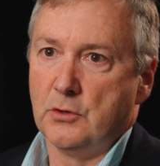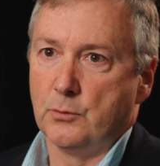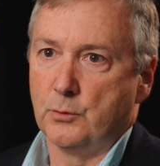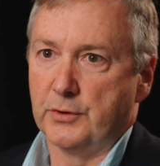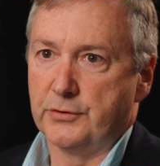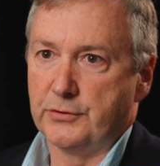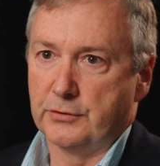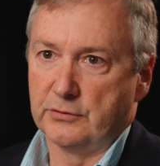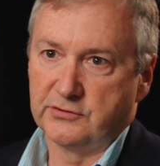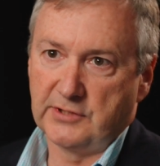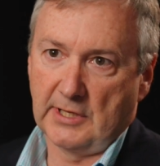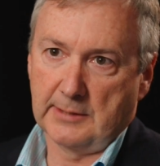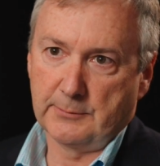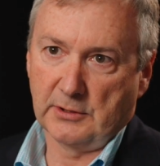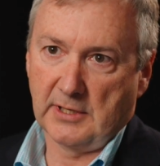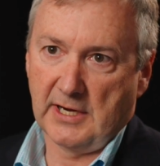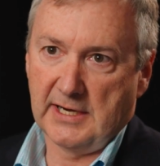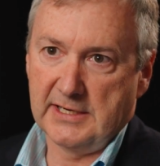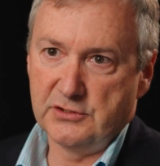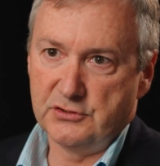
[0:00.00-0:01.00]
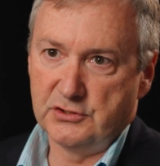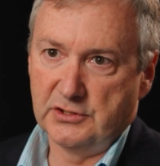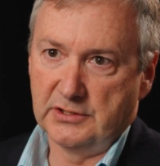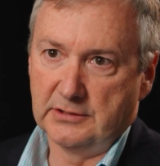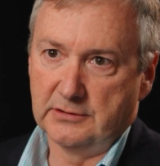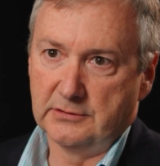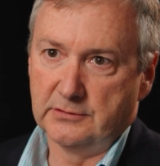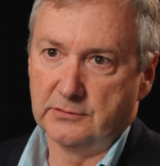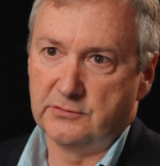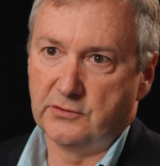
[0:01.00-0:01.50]
with your cyber
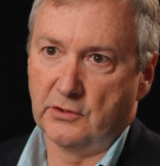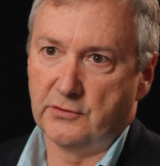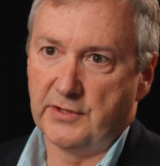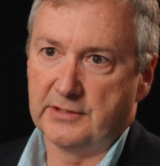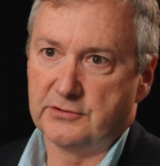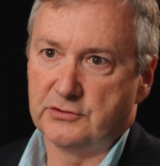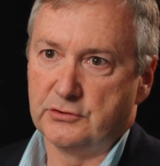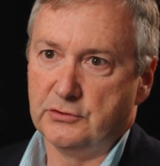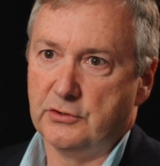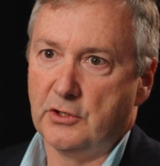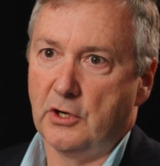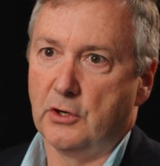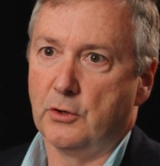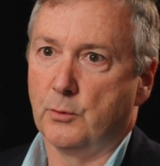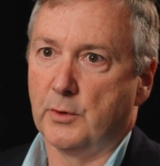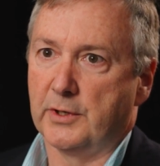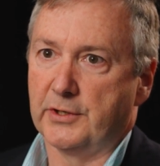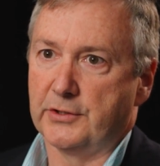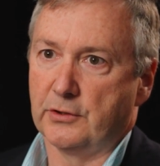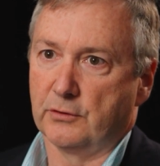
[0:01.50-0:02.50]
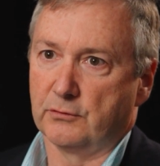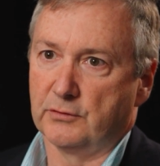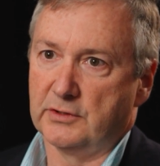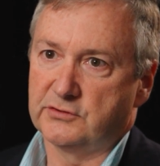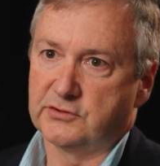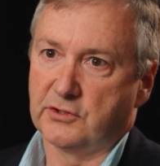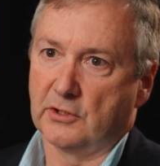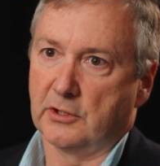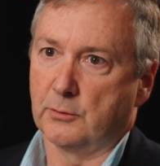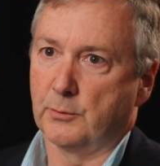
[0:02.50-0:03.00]
hygiene so that you know where your
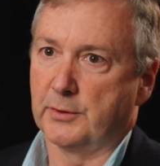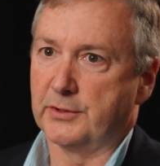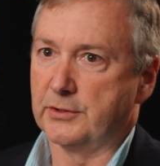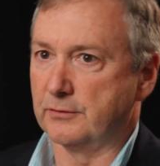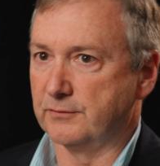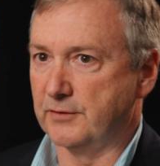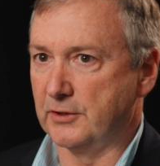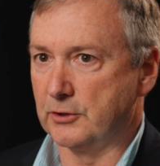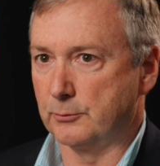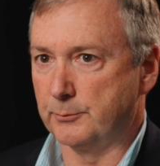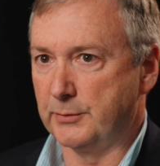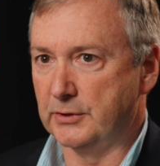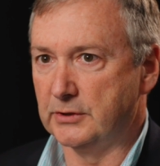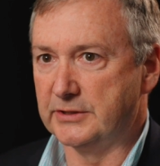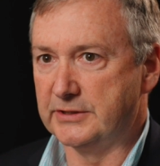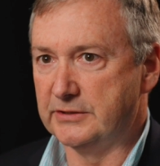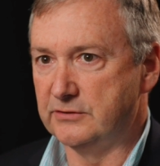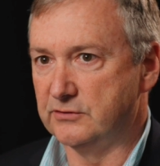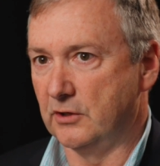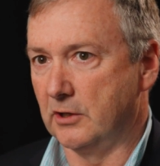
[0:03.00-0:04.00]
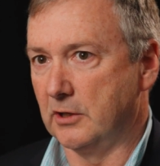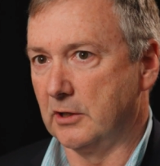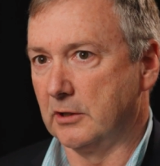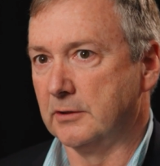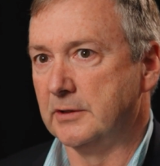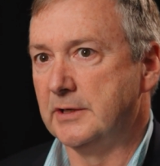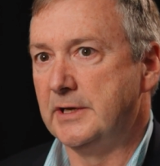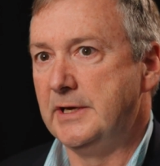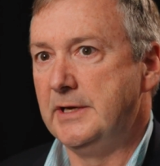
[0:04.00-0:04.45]
risks are, where your vulnerabilities are,